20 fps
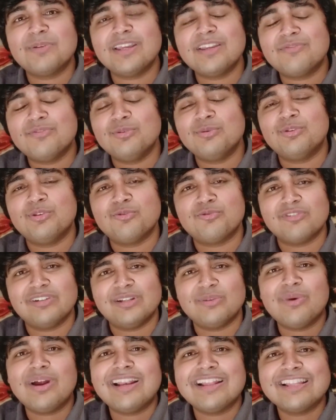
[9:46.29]
But if you do
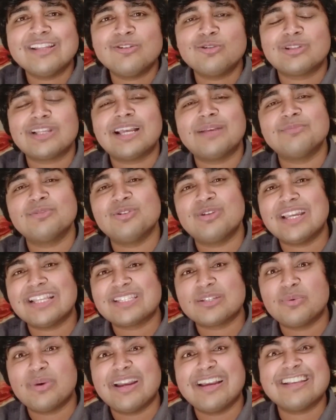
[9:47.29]
really well in the exams, you
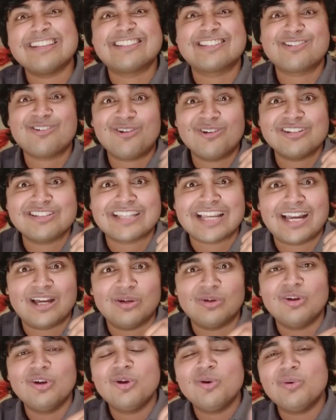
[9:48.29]
get to wear a scholar's gown,